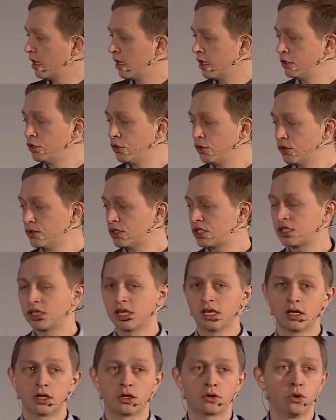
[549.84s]
use
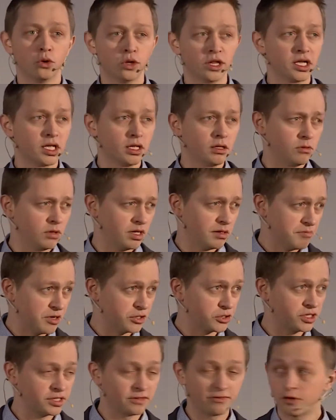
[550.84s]
cooling,
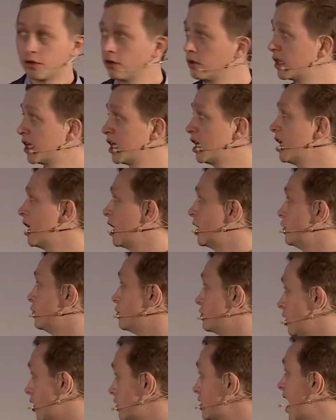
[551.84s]
immersive cooling,
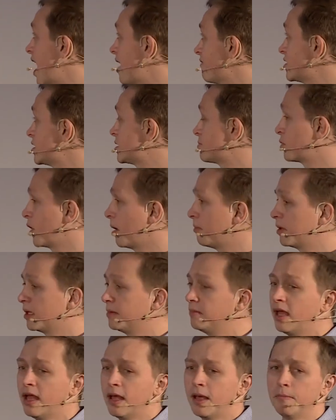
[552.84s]
you don't have this
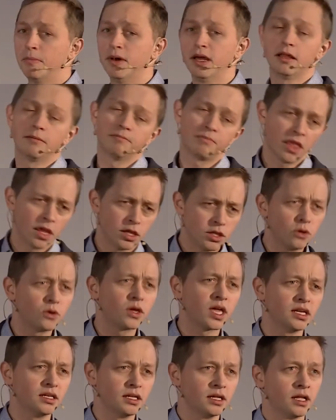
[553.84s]
problem, but you
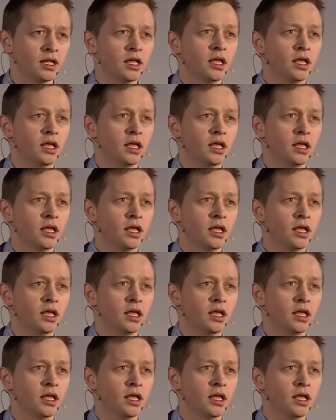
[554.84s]
can